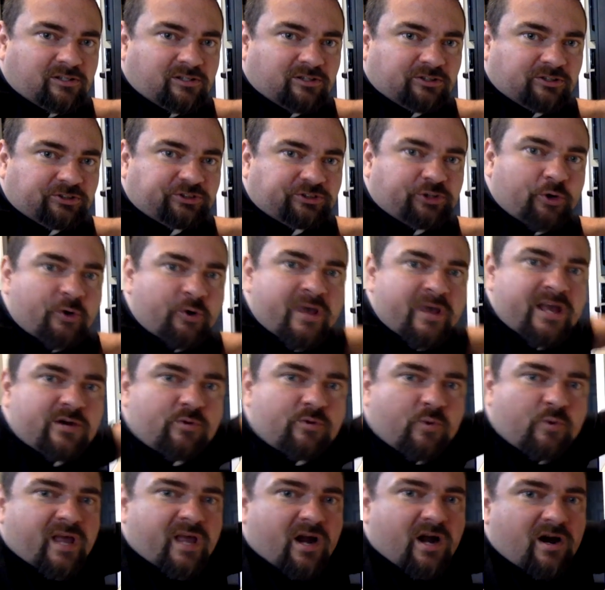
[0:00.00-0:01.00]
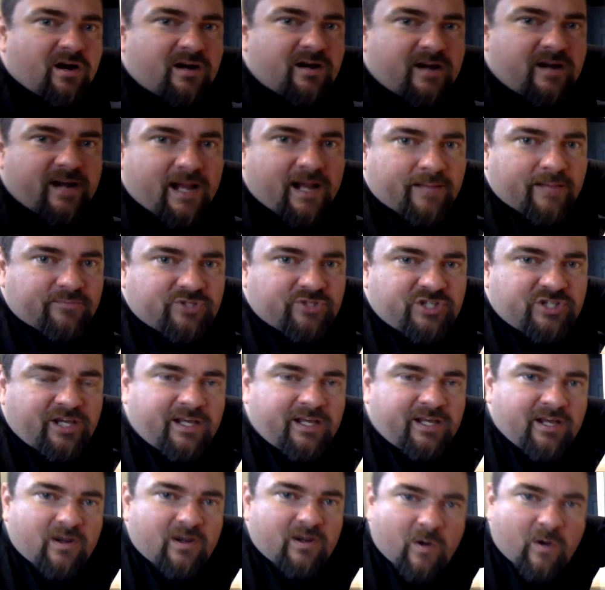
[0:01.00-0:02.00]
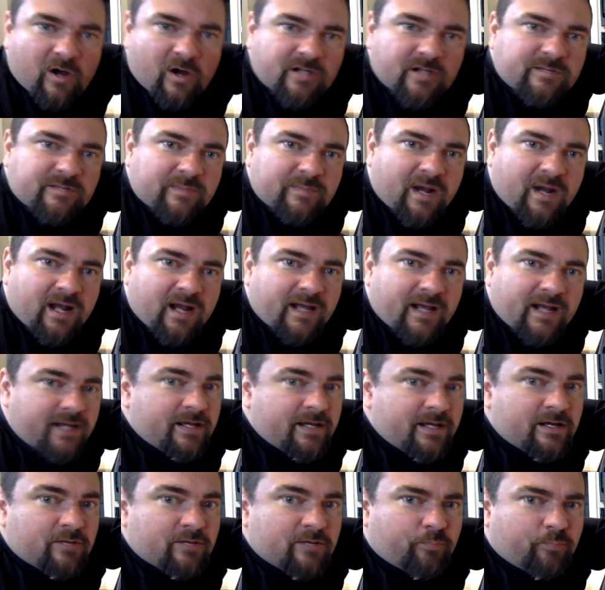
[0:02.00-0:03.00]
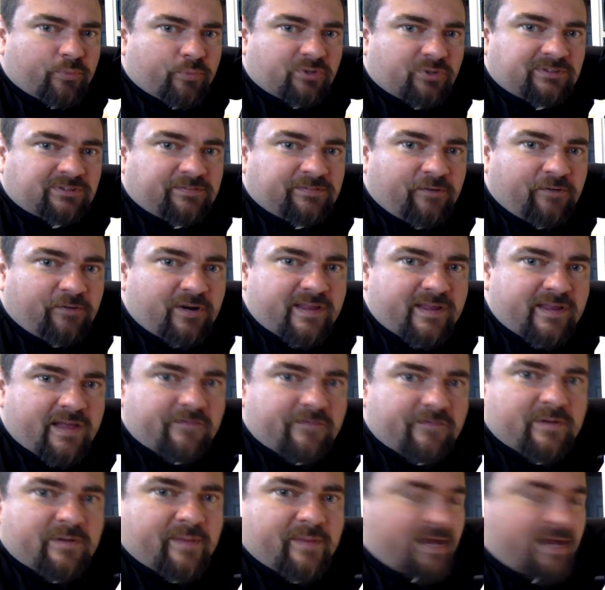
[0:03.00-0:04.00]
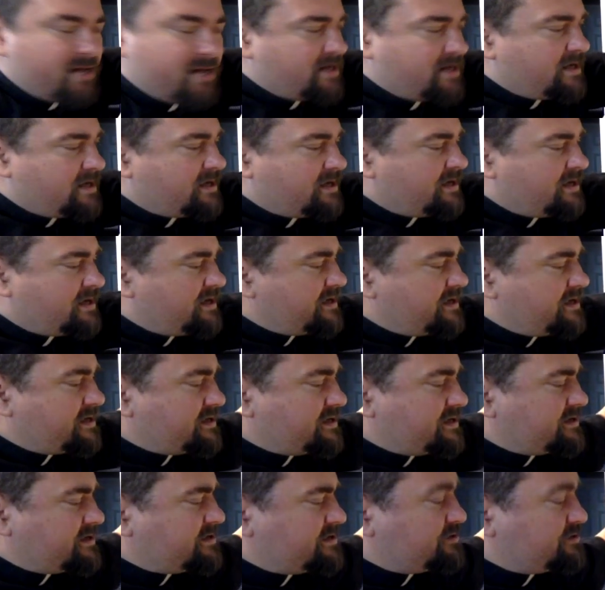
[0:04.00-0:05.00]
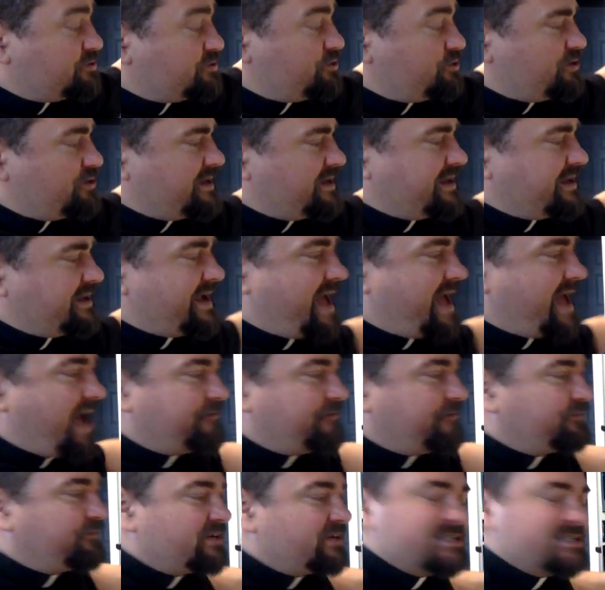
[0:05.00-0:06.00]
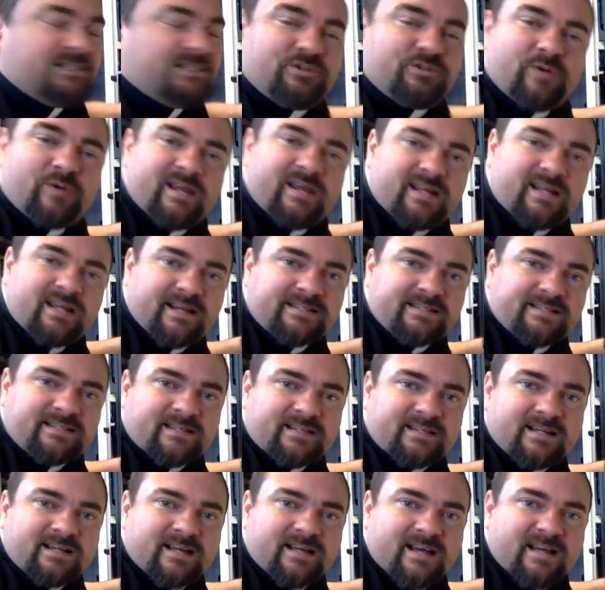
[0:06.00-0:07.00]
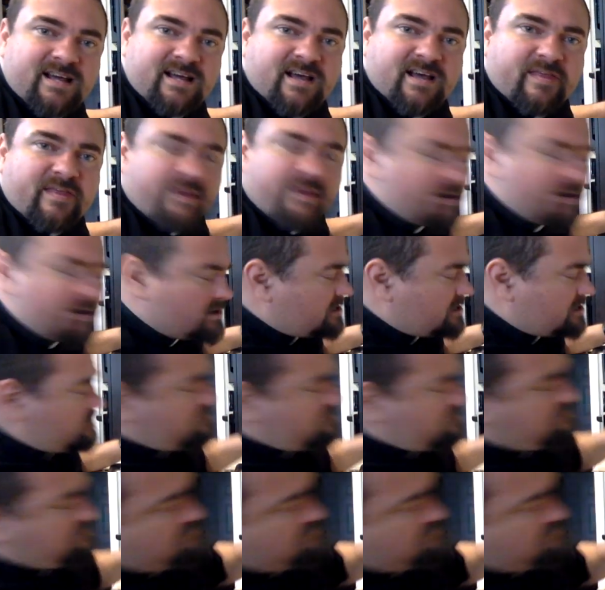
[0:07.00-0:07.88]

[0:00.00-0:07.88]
So here we are, and I'm checking on my Prosphora that we made. Ooh, and they have risen quite nicely. They're